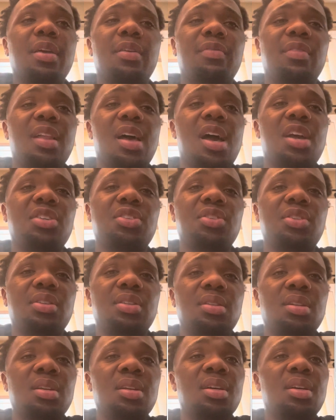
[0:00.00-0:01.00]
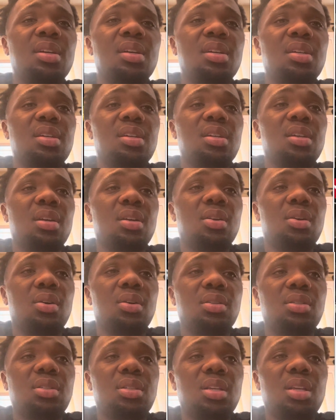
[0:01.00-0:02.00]
of last year. You know,
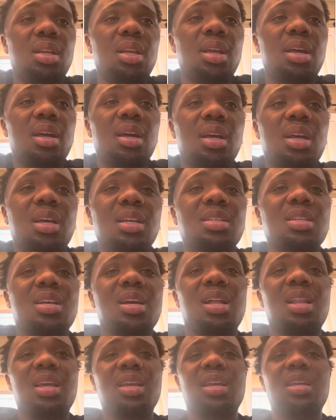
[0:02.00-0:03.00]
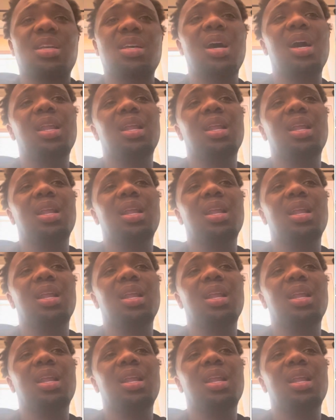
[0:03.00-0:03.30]
see, yeah, uh, cause kind of like it, kind of